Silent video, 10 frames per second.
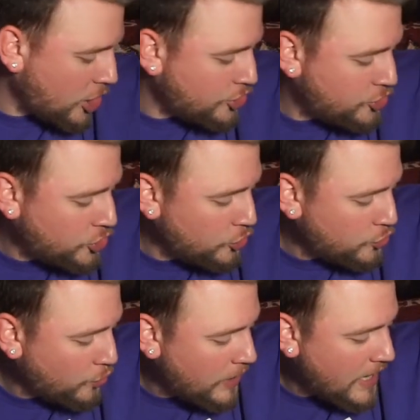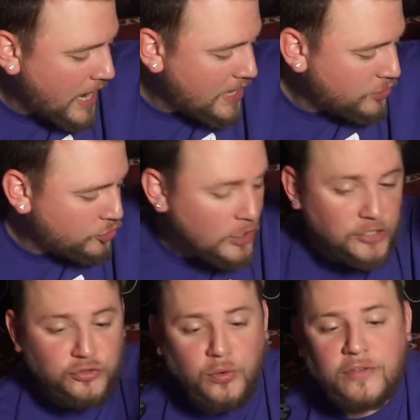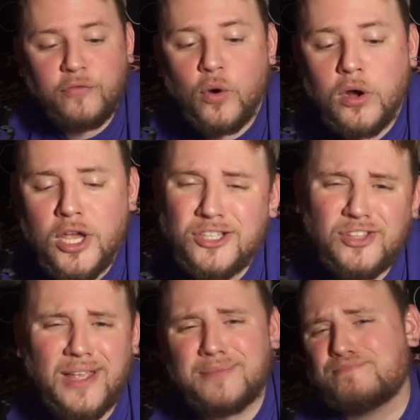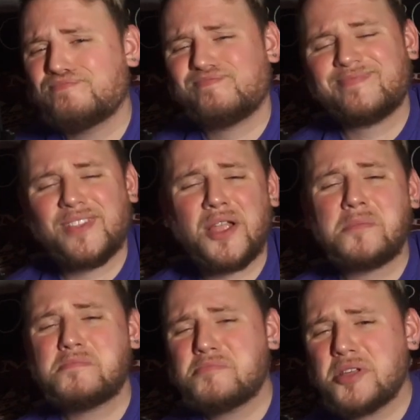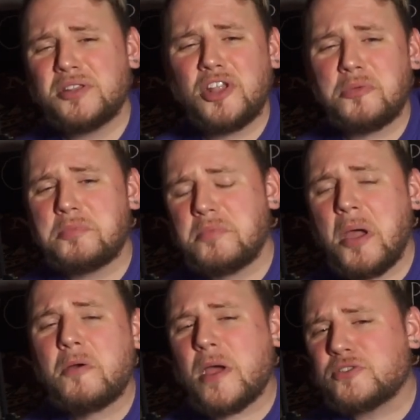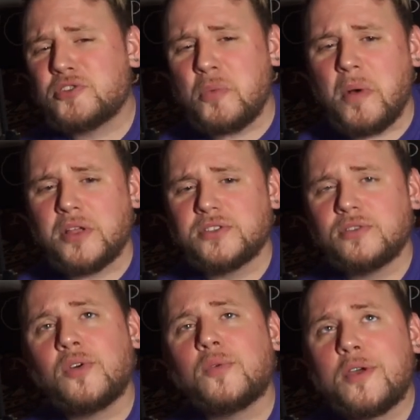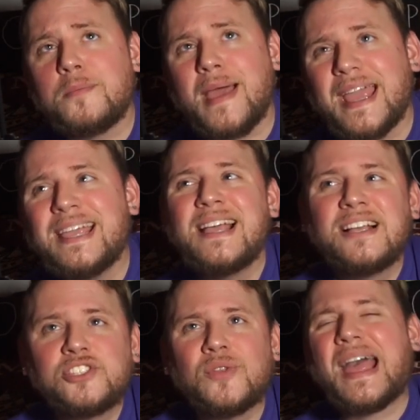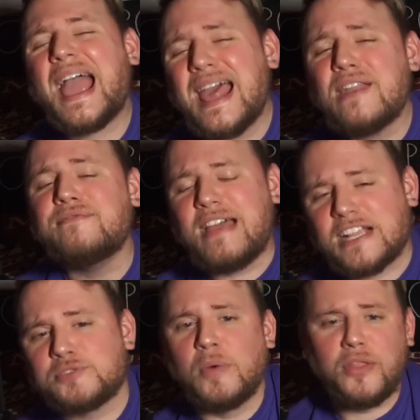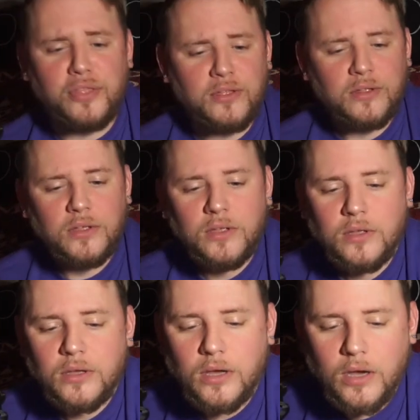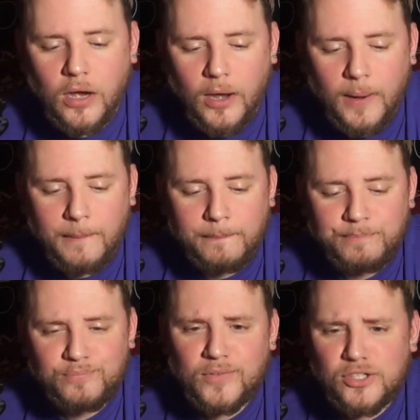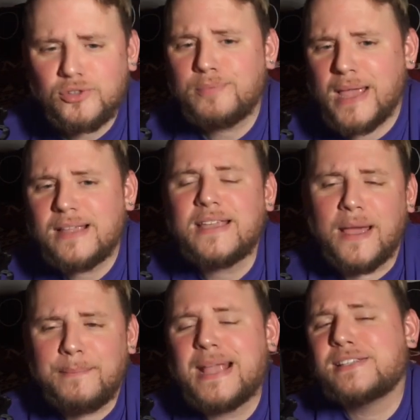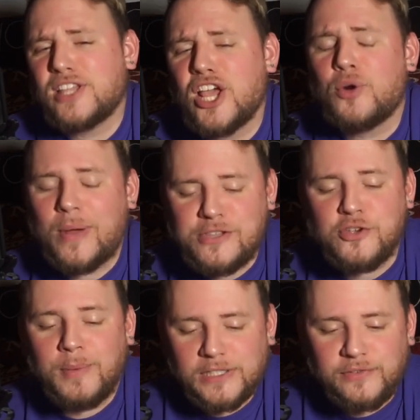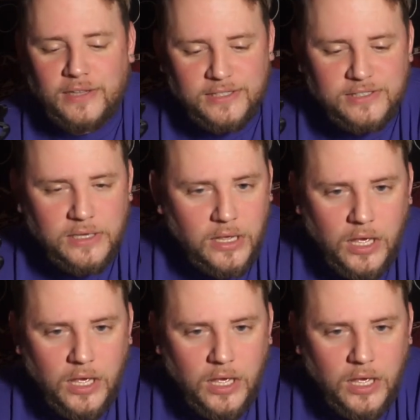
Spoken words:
June 28th, 2024. So like a little around 2 months. Oh, we're in May. So the end of next month. Basically you got to wait 2 months for this.